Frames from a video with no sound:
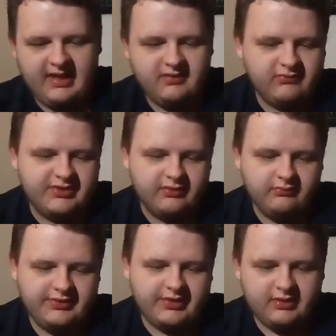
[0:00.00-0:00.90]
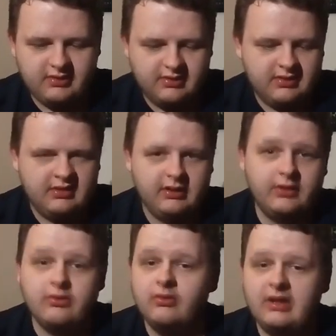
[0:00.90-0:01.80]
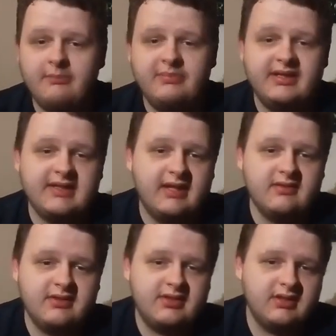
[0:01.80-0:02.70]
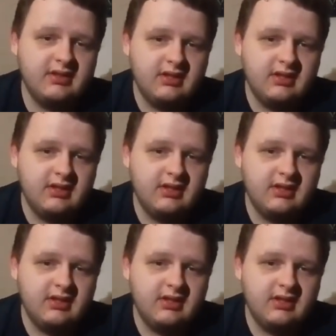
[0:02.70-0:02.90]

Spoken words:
end result, like all MP10s,